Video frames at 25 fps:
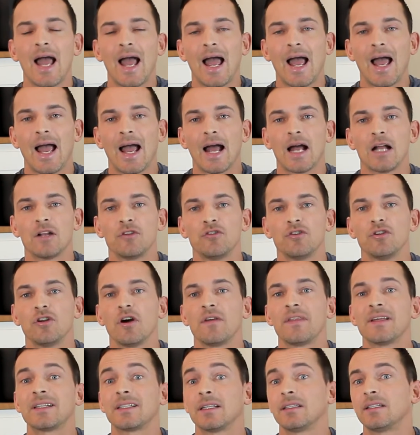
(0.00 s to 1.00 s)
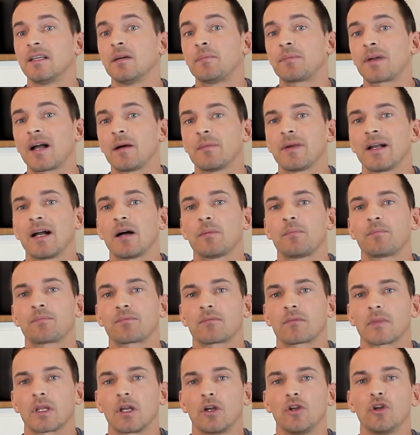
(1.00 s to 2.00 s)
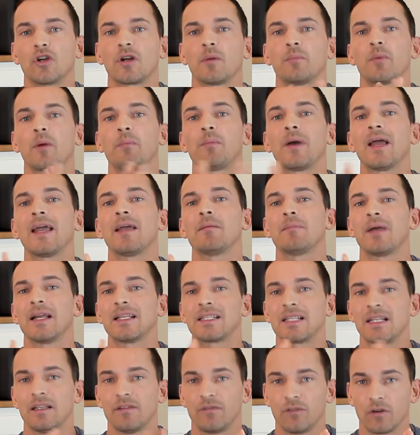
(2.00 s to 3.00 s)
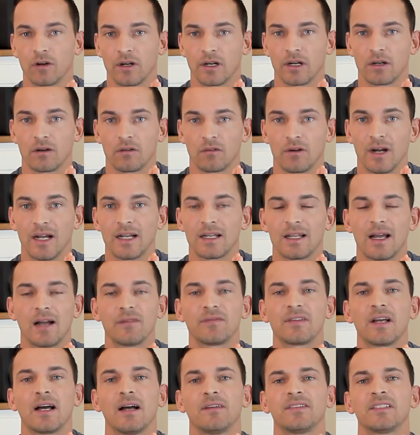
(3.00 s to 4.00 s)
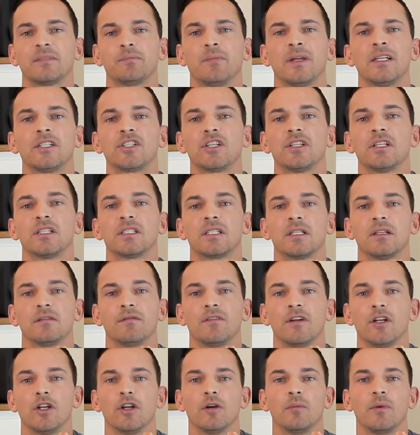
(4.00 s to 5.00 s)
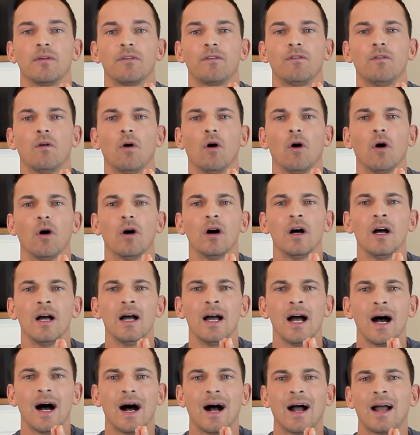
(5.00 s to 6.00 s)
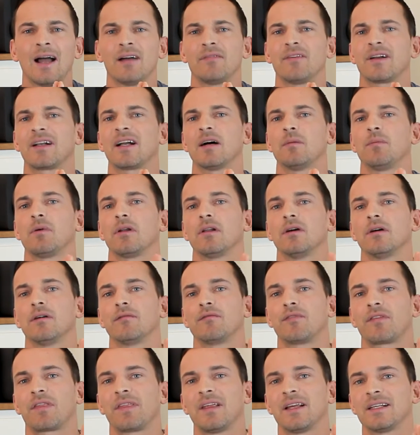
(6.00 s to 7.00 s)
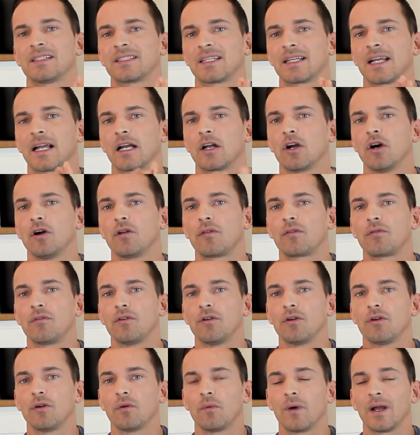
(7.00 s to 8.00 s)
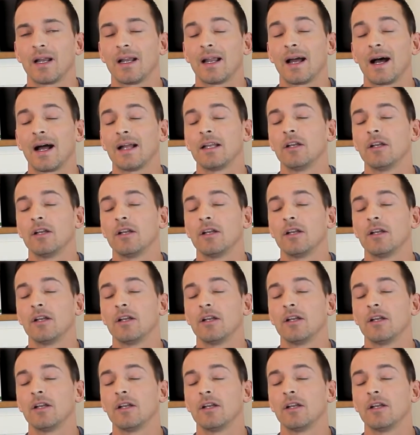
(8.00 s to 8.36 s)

and you know there's a dip coming up. You can prepare mentally for it, right? I've, I've mentioned this in the video before. I have a couple of things that I go through when I